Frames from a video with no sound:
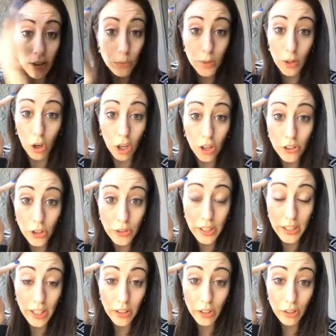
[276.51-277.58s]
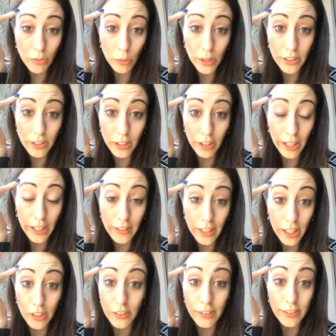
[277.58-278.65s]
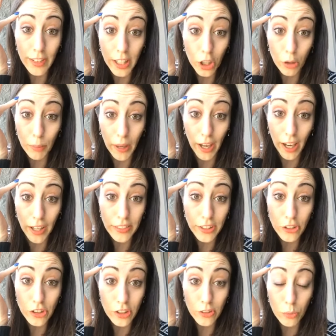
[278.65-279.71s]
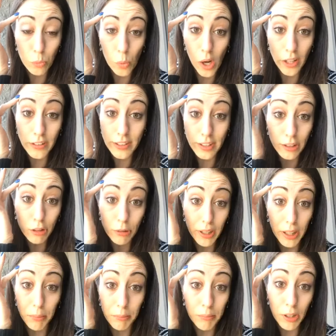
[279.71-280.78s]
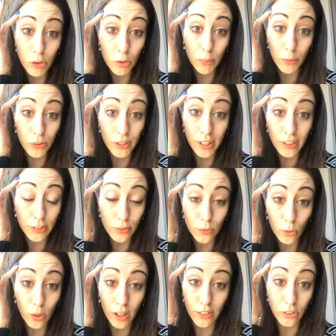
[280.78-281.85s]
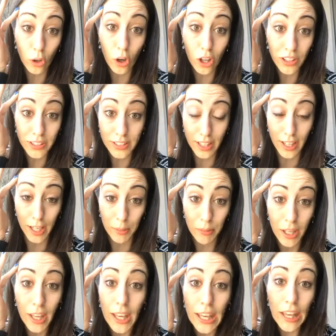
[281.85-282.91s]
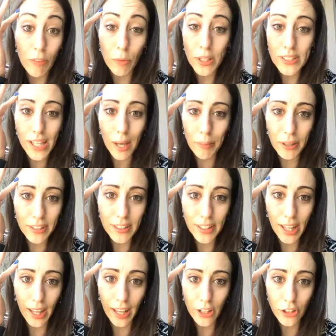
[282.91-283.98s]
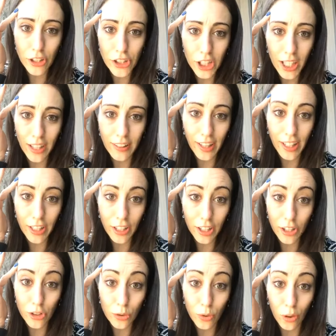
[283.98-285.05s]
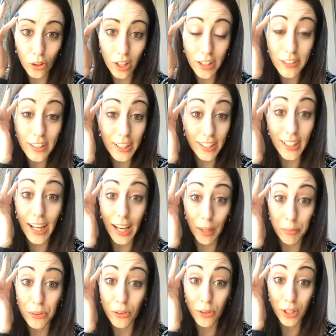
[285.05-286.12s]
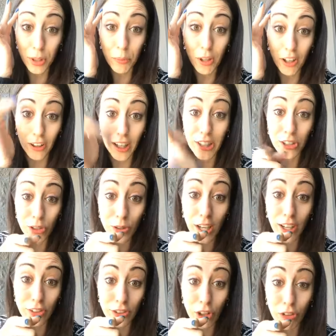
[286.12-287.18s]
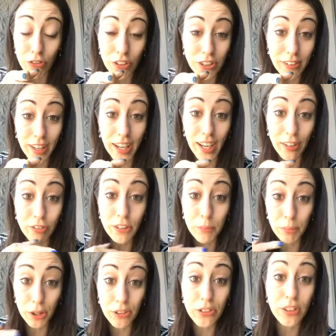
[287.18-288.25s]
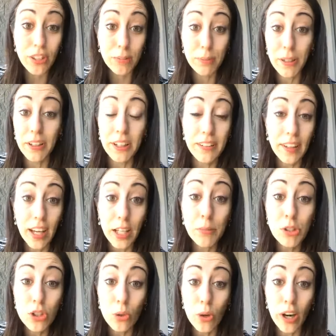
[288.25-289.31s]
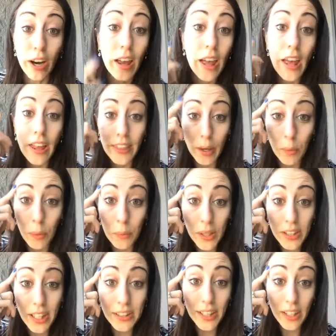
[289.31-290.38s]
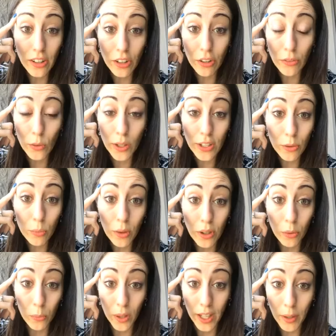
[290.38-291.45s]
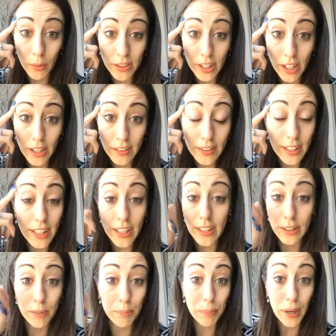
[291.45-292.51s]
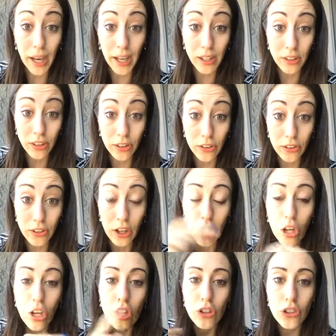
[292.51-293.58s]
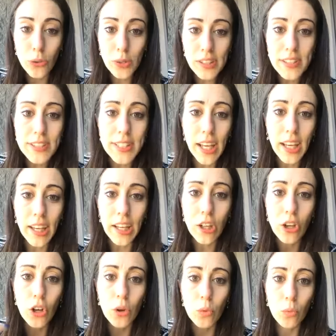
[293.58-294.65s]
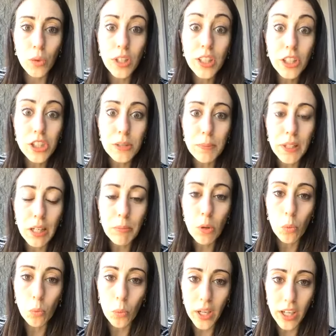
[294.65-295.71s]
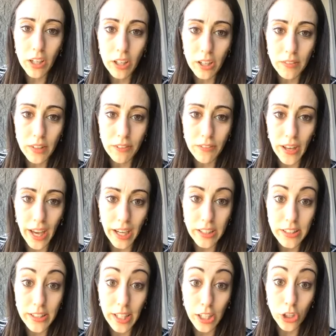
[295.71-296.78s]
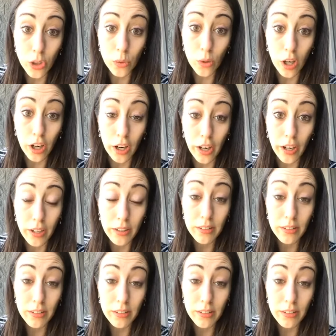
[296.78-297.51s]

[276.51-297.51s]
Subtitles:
we all know that little voice in our head's like a psychopath that just wants to create miserableness for us all the time. If we tap into that energy and let it control us, it absolutely will. And you guys know firsthand from personal experience, I am sure, that when we let that little voice run away with us, it is bad news. So instead, really just become aware of the fact that you are,